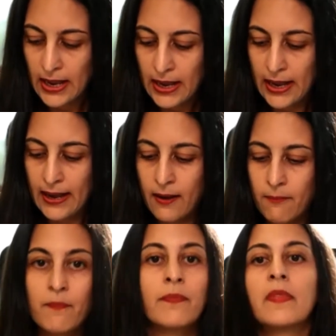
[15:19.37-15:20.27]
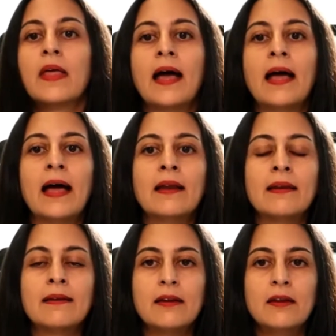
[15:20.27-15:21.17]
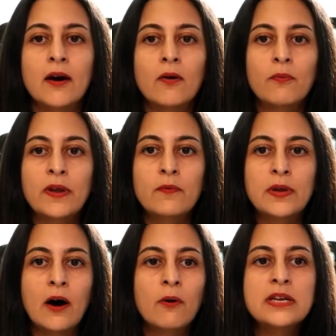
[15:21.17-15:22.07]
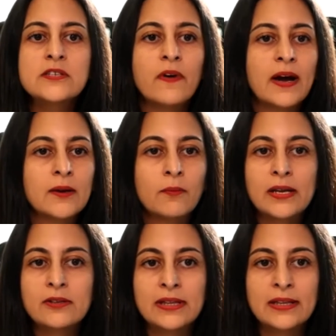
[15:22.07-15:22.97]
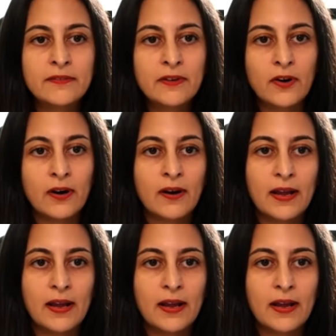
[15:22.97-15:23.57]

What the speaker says: and you know, we always find a way to deliver.